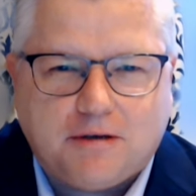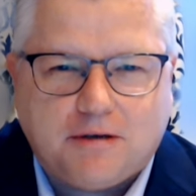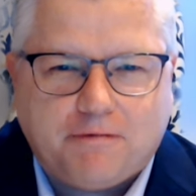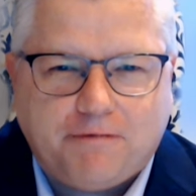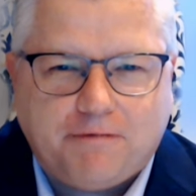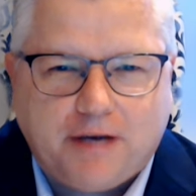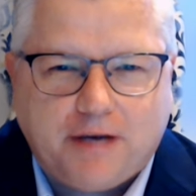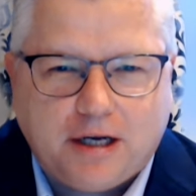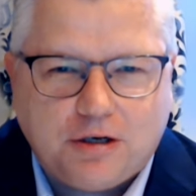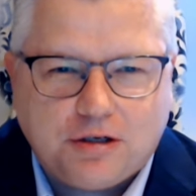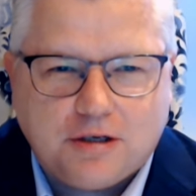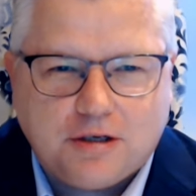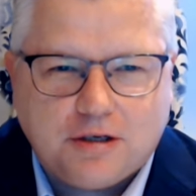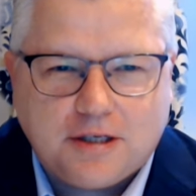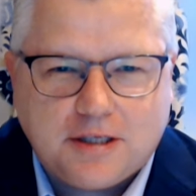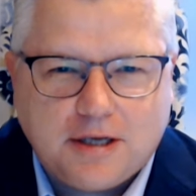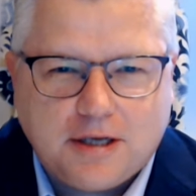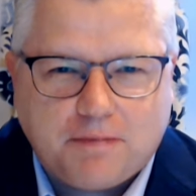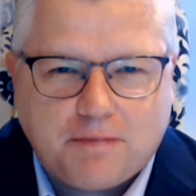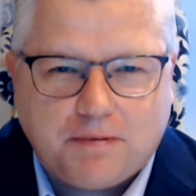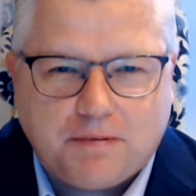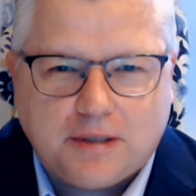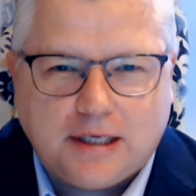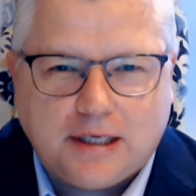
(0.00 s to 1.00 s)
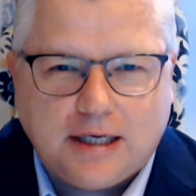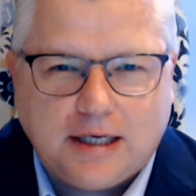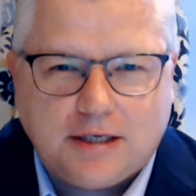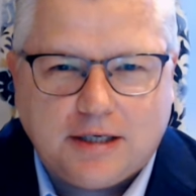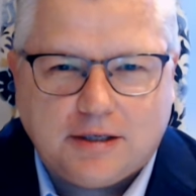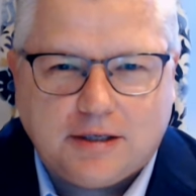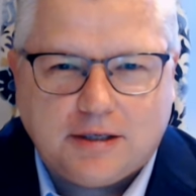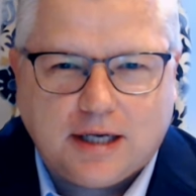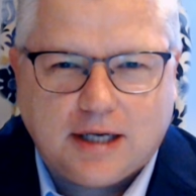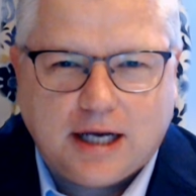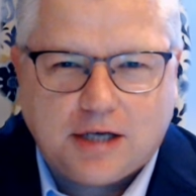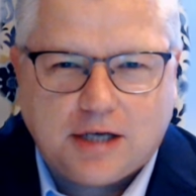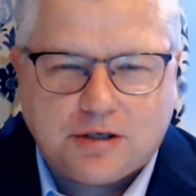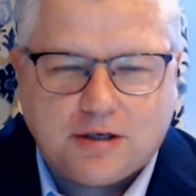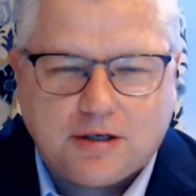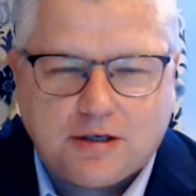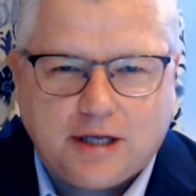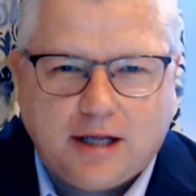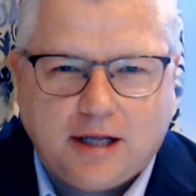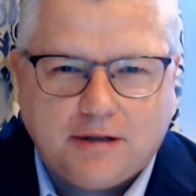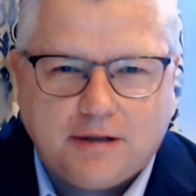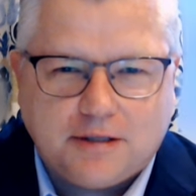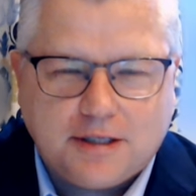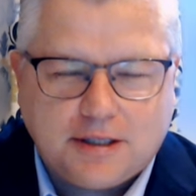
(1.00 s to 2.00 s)
function separately to the national
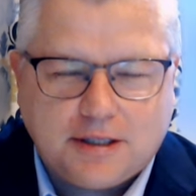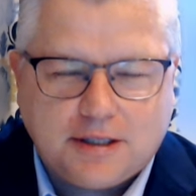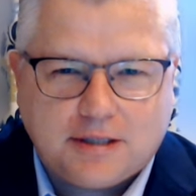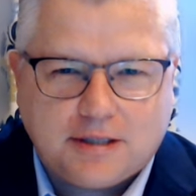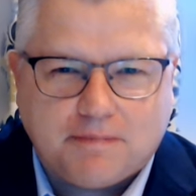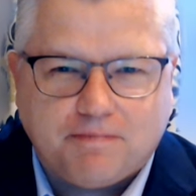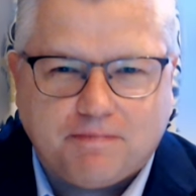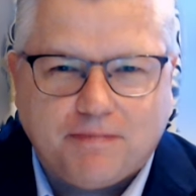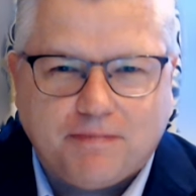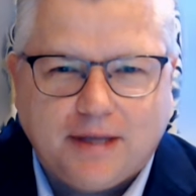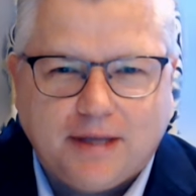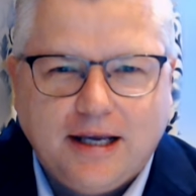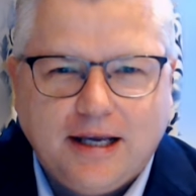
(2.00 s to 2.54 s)
health system.